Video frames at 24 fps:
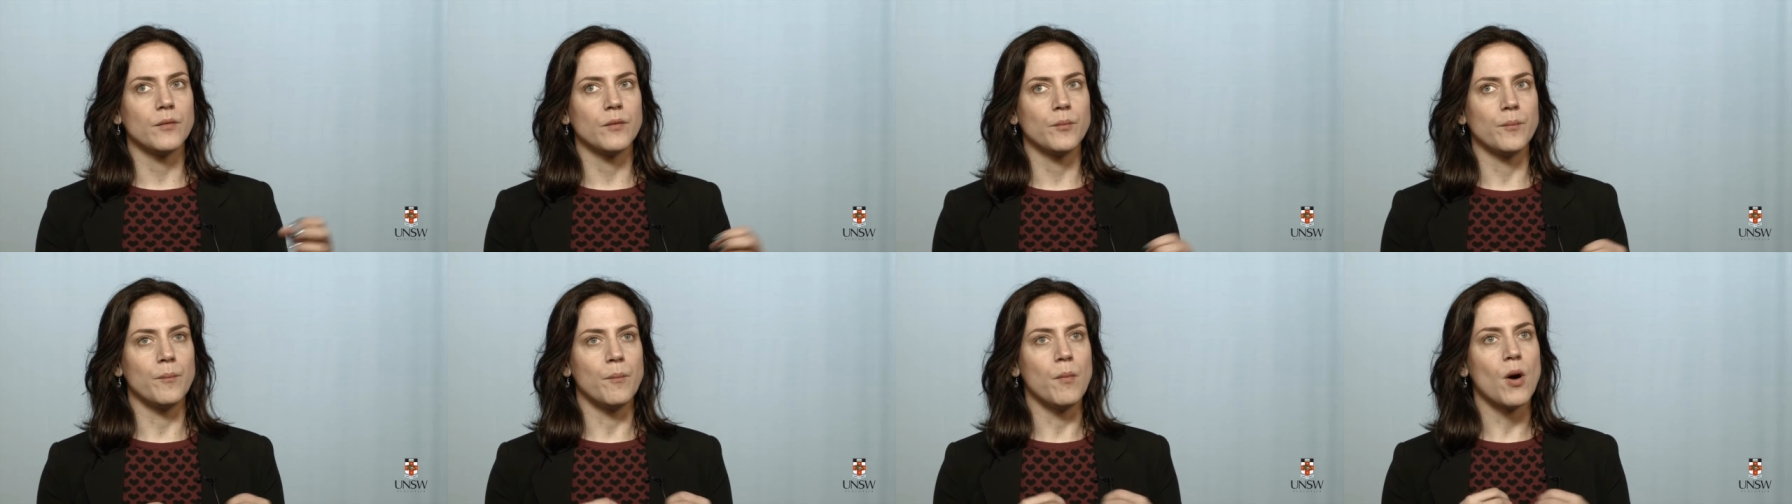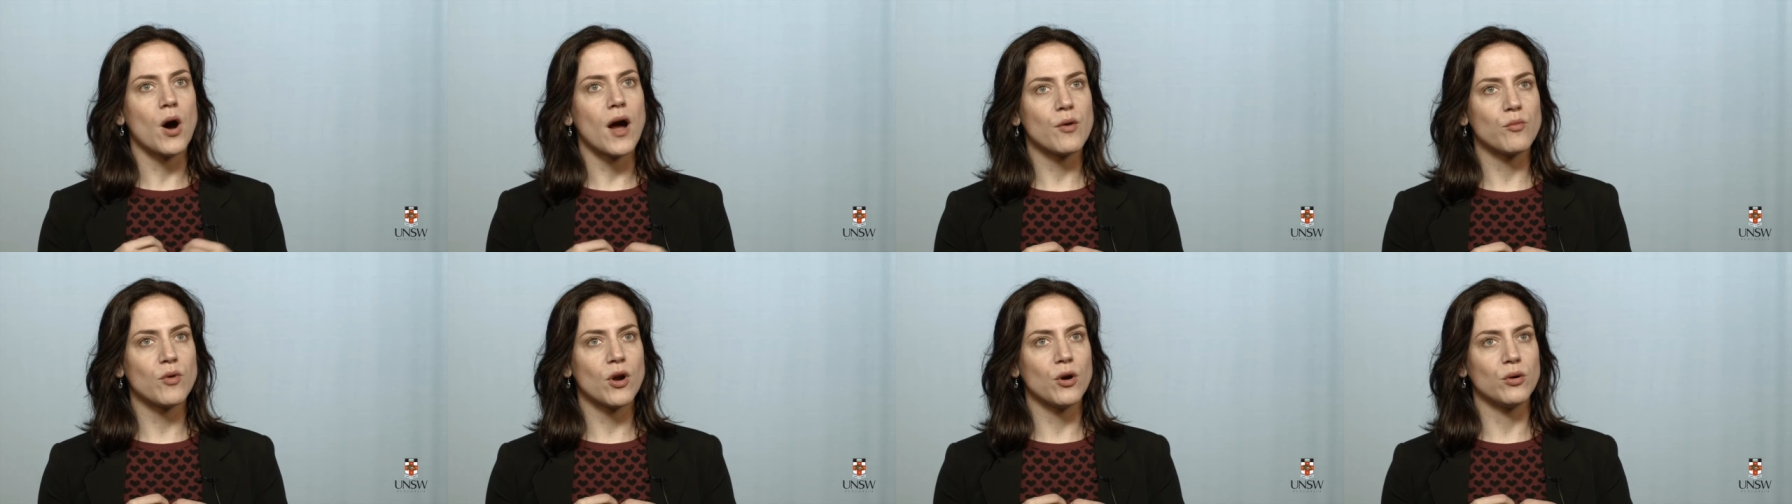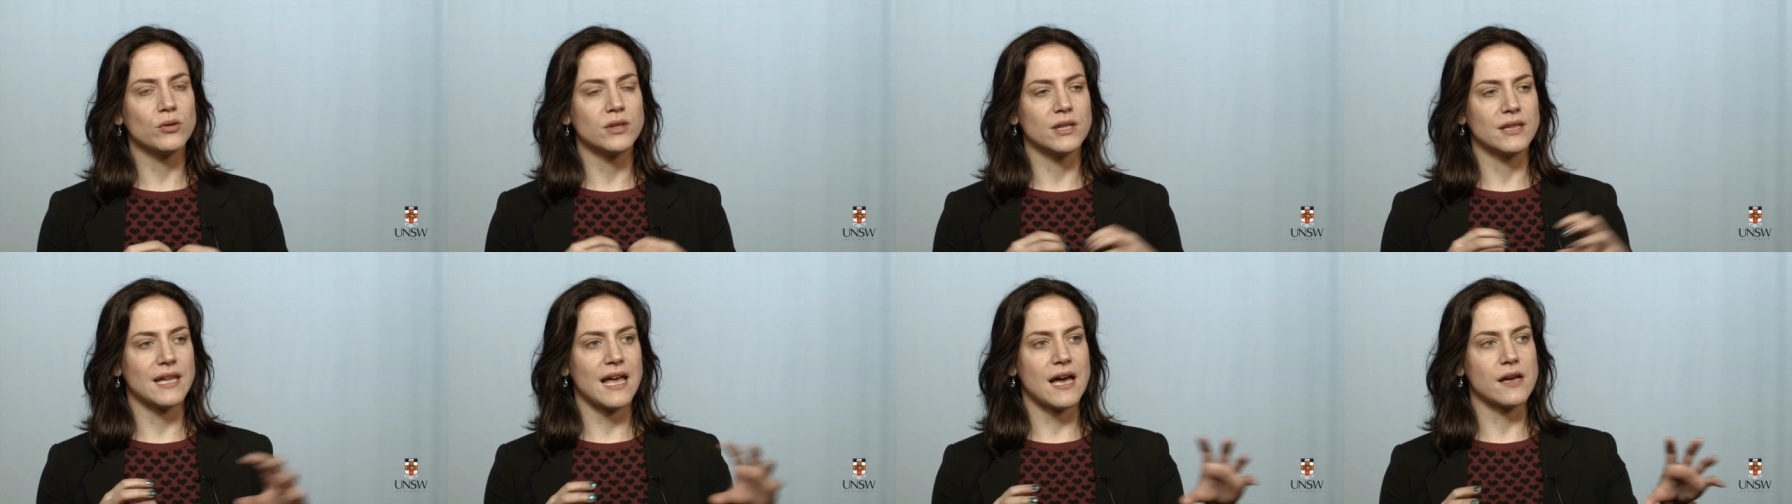my
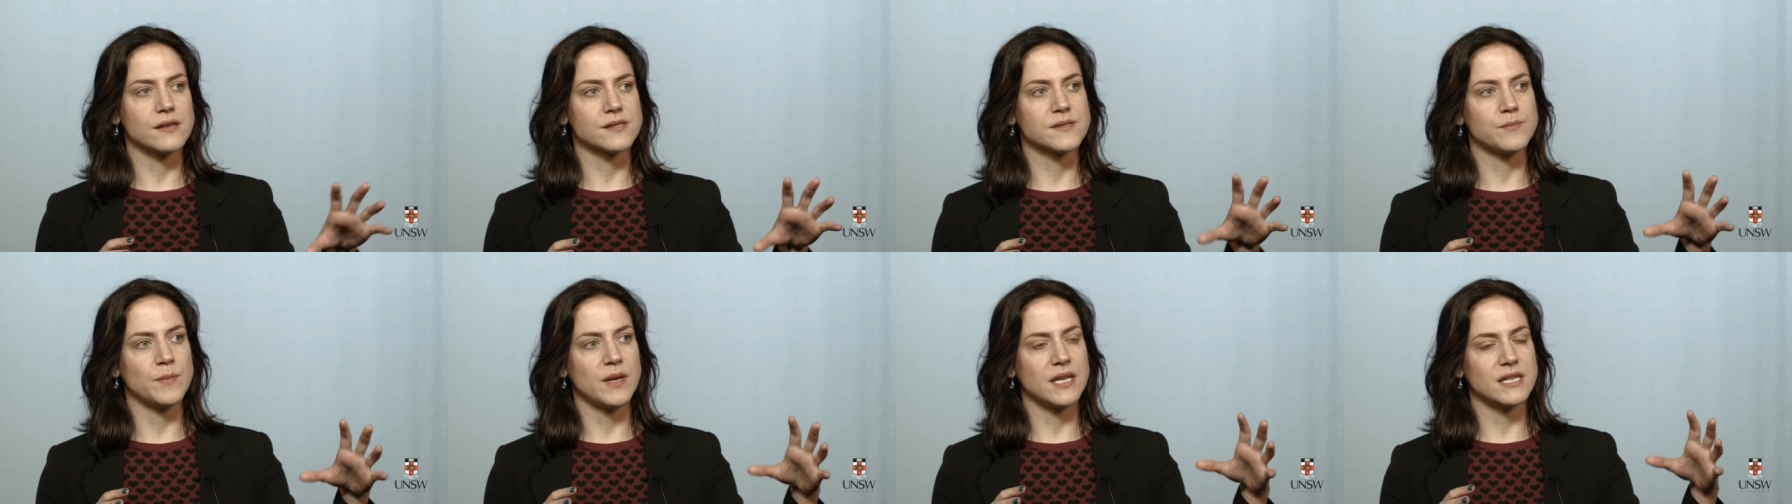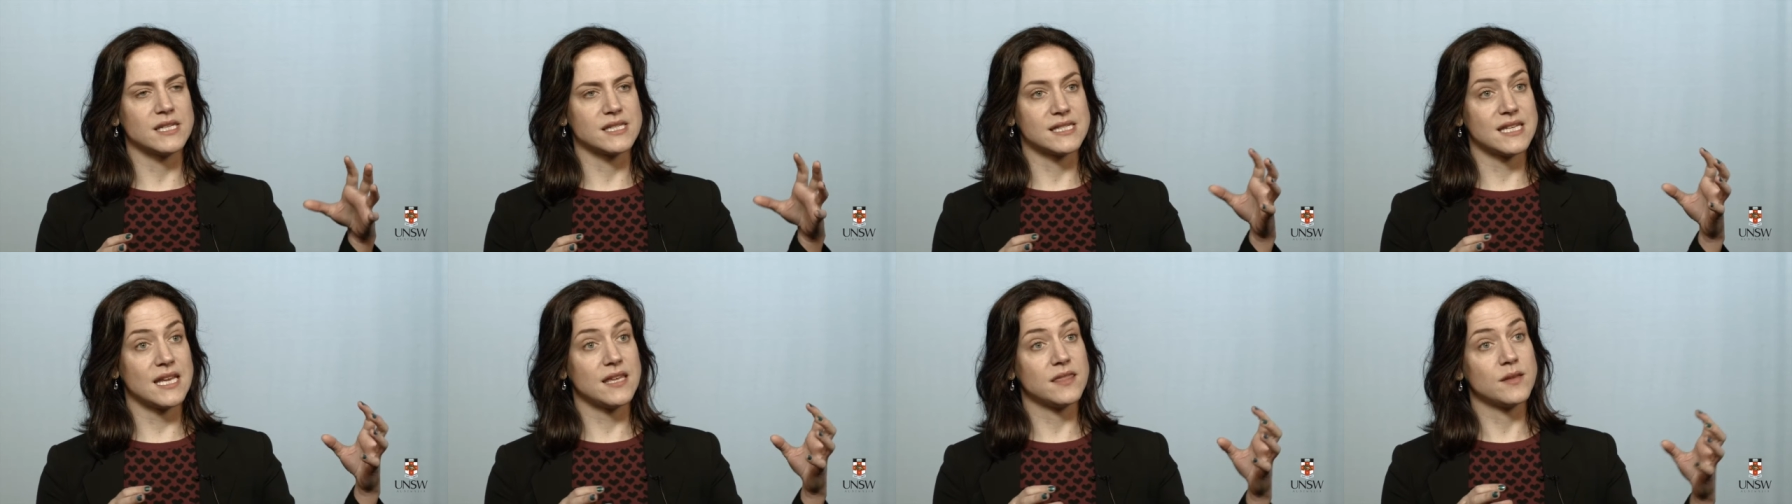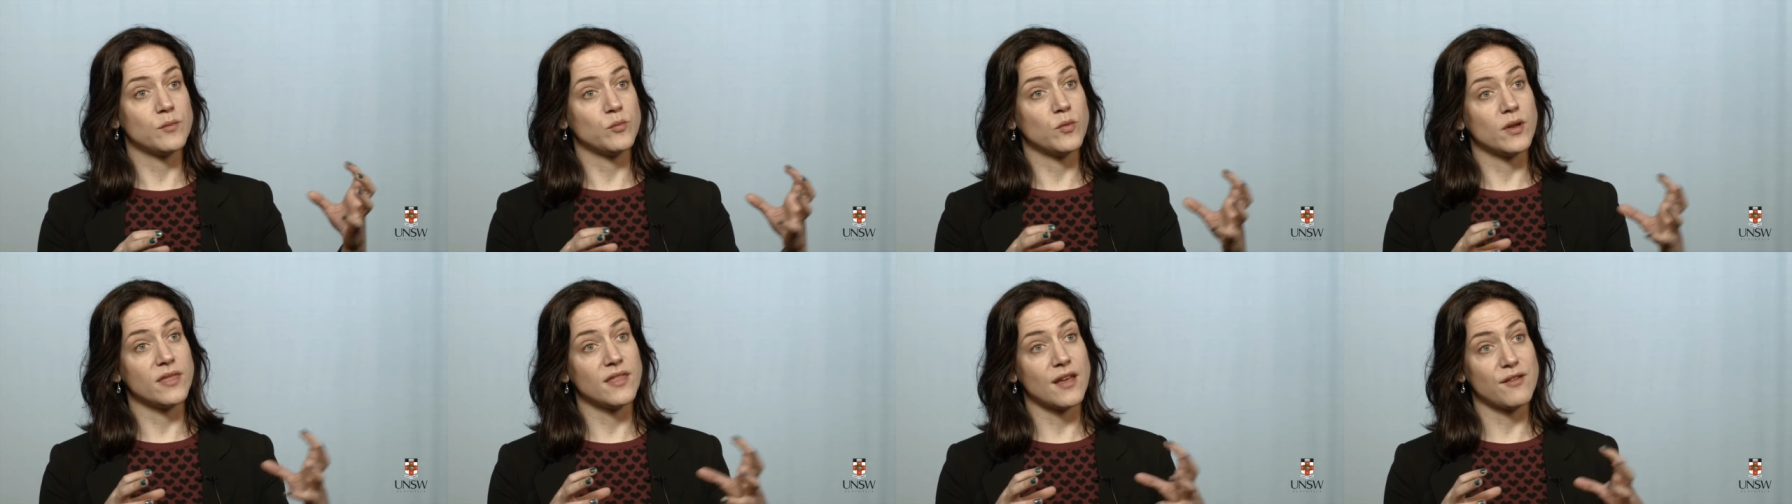role allows me to see
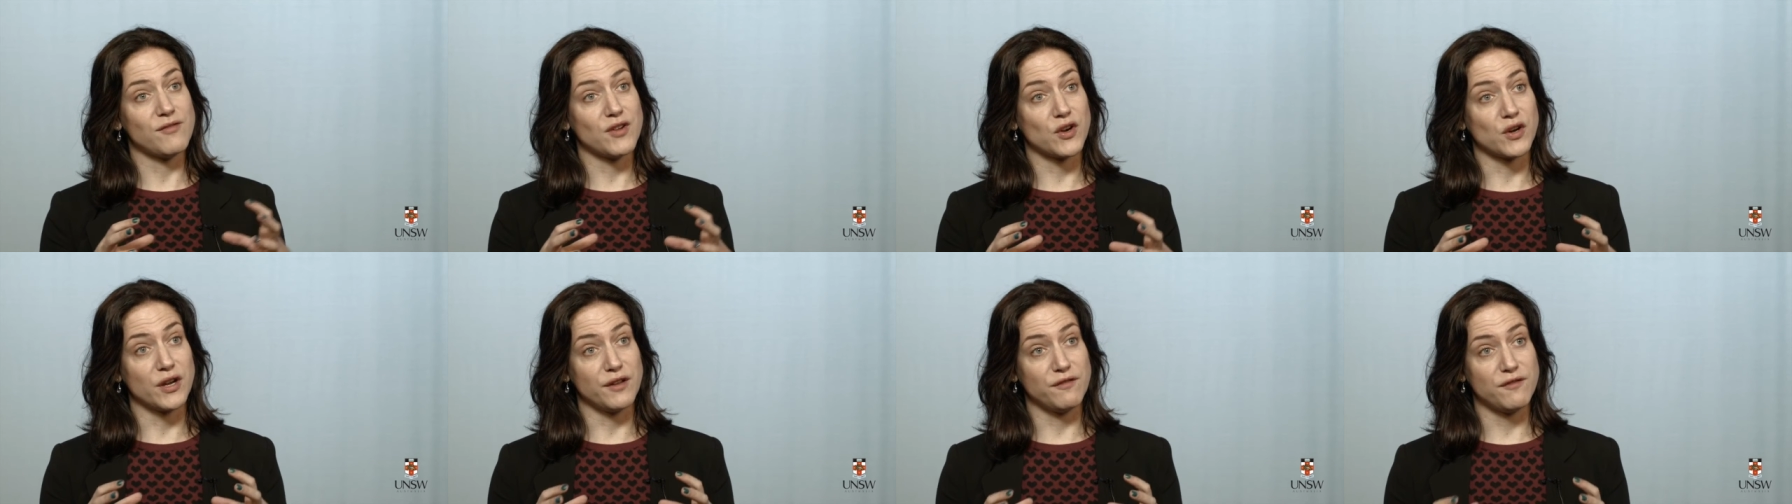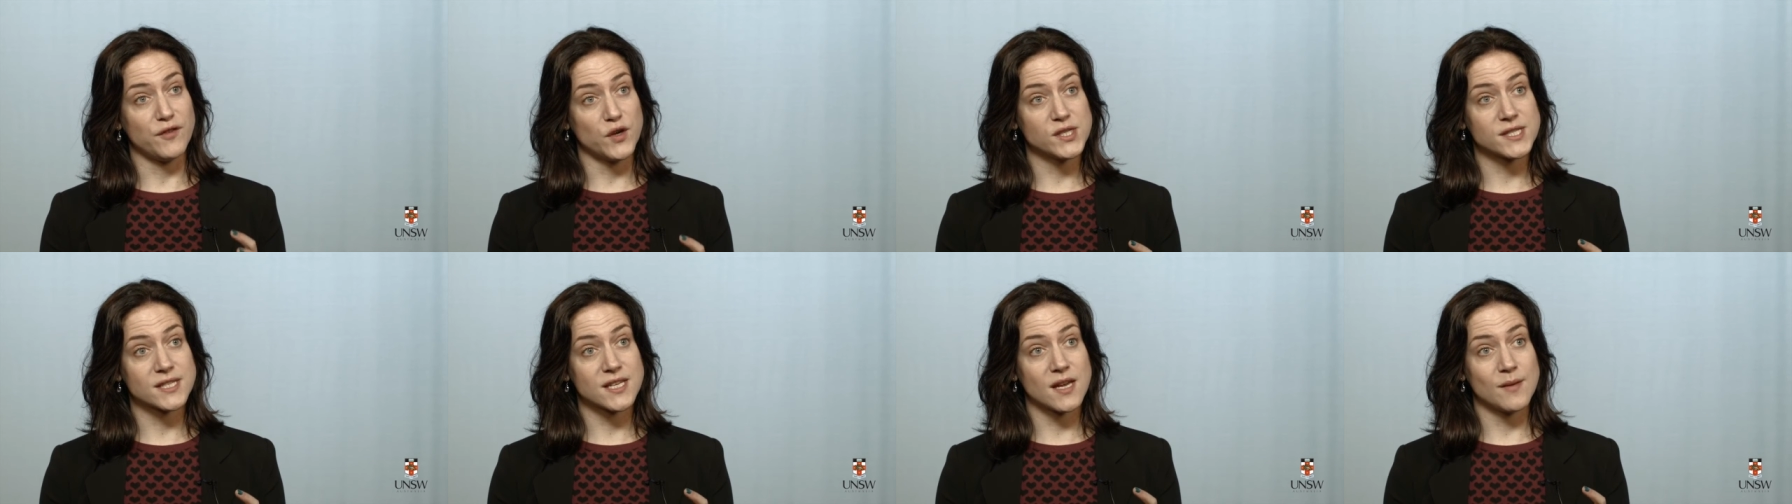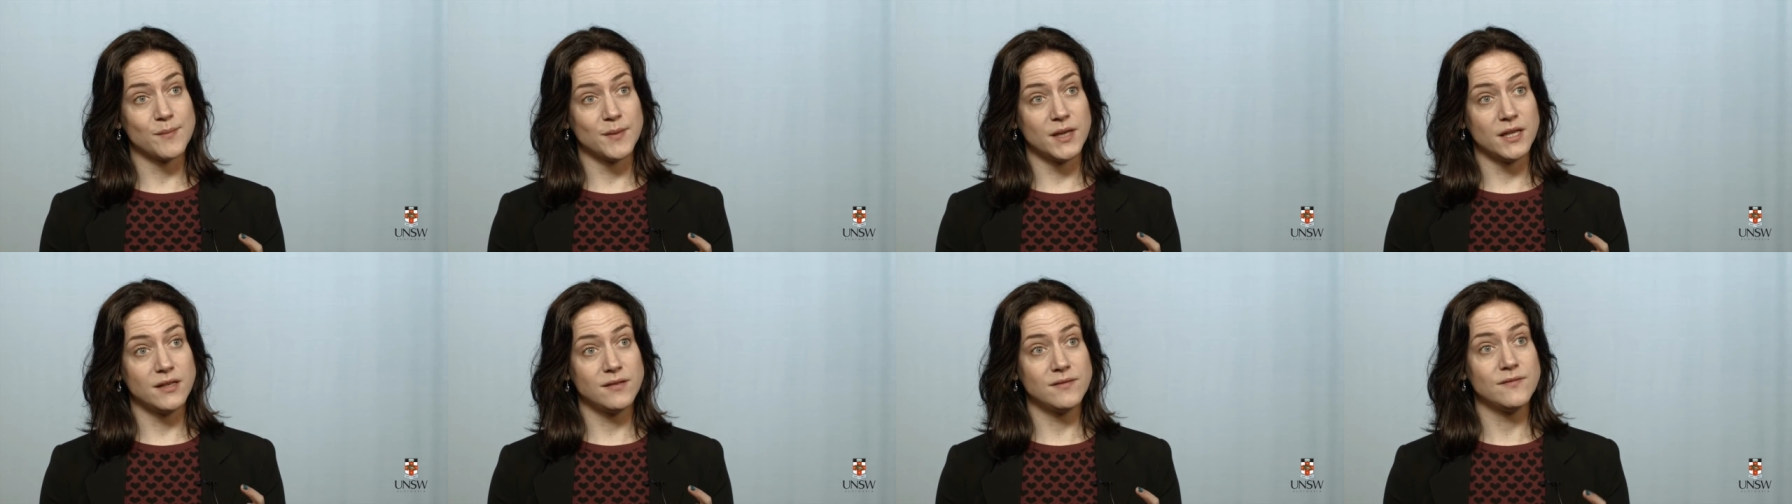them when they very first
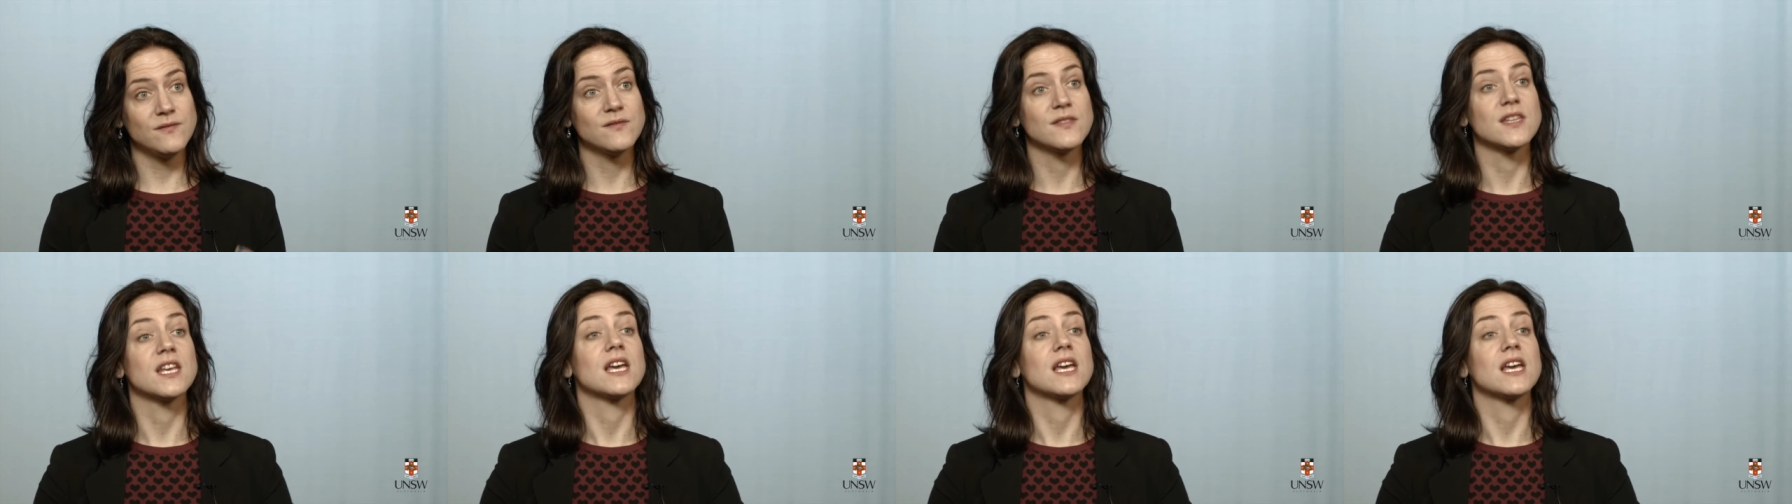come in,